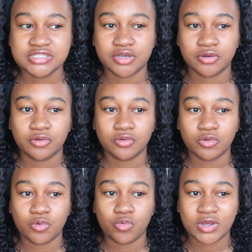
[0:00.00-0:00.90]

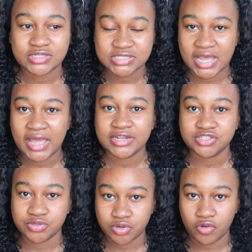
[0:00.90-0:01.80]
So once I
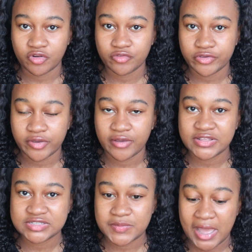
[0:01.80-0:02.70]
do an overview of
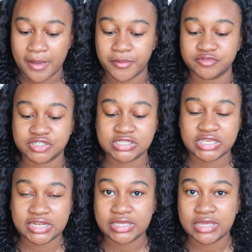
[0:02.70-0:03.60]
this map, of just
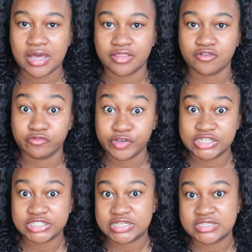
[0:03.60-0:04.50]
getting the
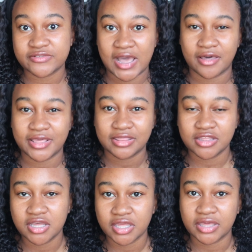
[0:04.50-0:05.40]
regions of how they
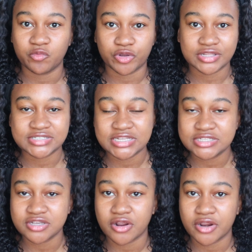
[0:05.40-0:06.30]
look and where the
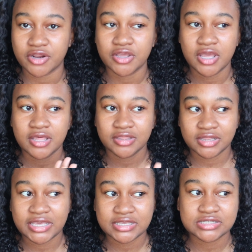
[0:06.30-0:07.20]
cities are, the
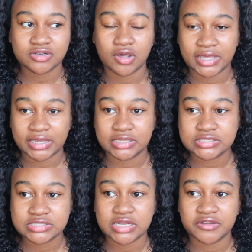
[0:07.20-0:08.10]
lakes and all that
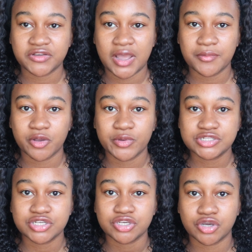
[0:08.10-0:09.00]
good stuff, I'm going
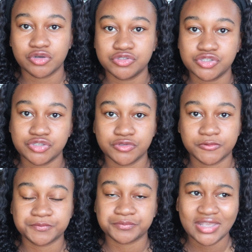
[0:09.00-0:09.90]
to go
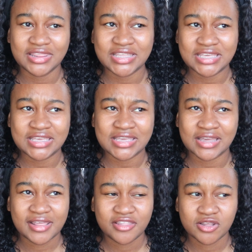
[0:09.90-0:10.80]
to
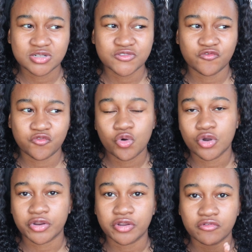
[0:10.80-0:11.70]
I think there's
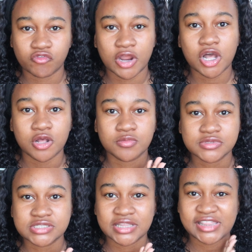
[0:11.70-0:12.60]
4
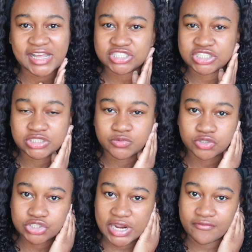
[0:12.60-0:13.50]
realms that she
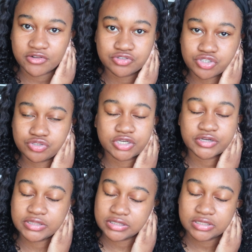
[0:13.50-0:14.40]
will travel
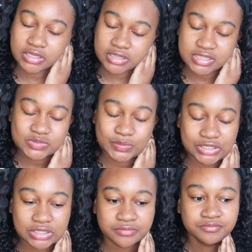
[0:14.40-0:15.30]
to in this
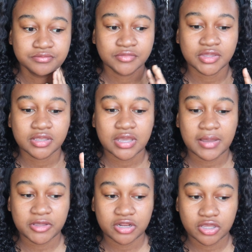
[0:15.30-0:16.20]
book.
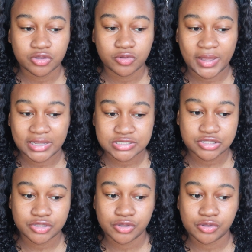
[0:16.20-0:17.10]
I'm gonna go back
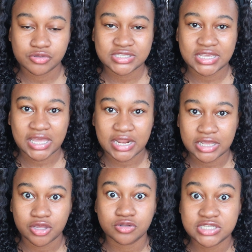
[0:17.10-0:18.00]
to those and kind
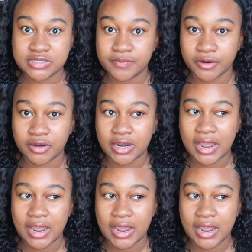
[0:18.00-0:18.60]
of go deeper.